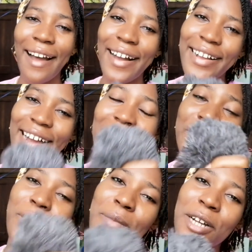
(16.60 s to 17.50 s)
Hi guys,
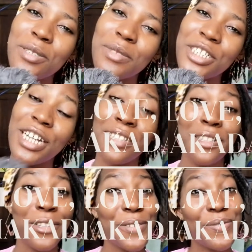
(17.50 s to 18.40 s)
welcome back to my
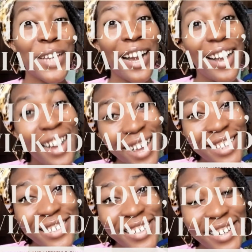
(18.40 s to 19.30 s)
channel of
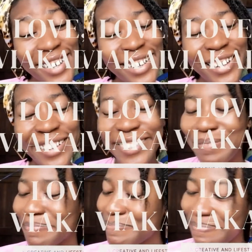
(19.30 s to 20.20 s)
Viakada,
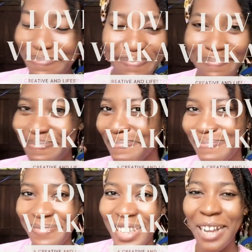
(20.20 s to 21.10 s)

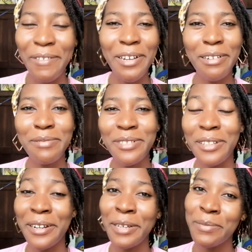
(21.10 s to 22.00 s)
and welcome to
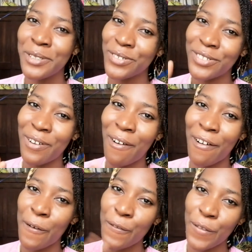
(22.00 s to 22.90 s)
another episode
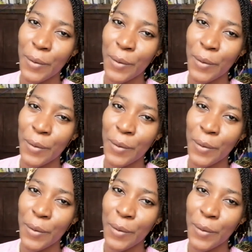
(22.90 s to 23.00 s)
of